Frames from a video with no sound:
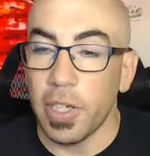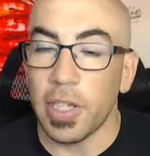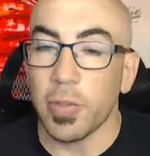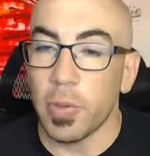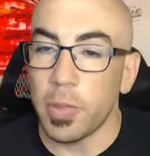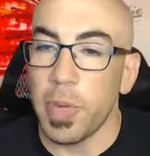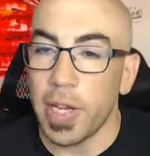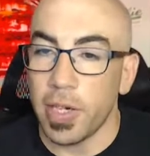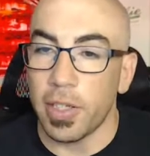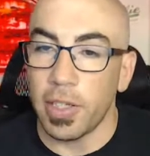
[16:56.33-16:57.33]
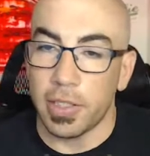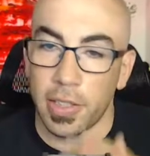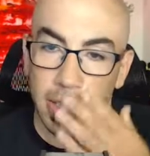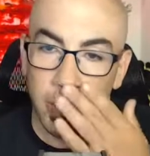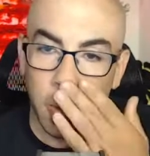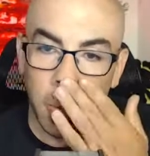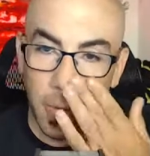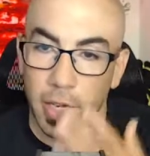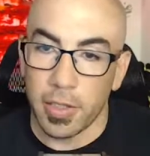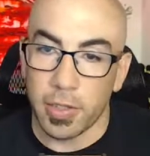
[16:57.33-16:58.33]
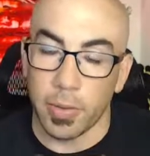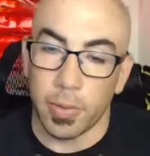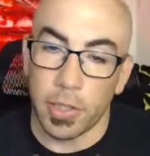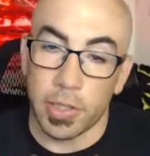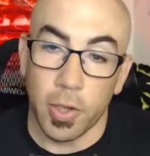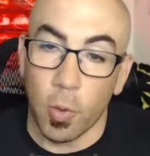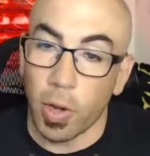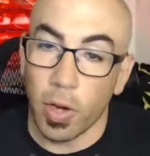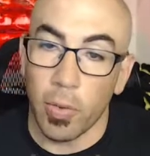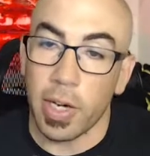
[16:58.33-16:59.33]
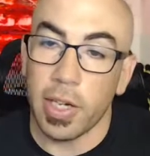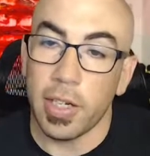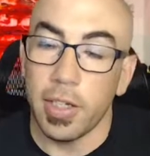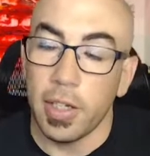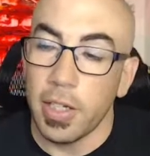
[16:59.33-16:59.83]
That's what it's made. It's an inshore rod, so it's saltwater rated.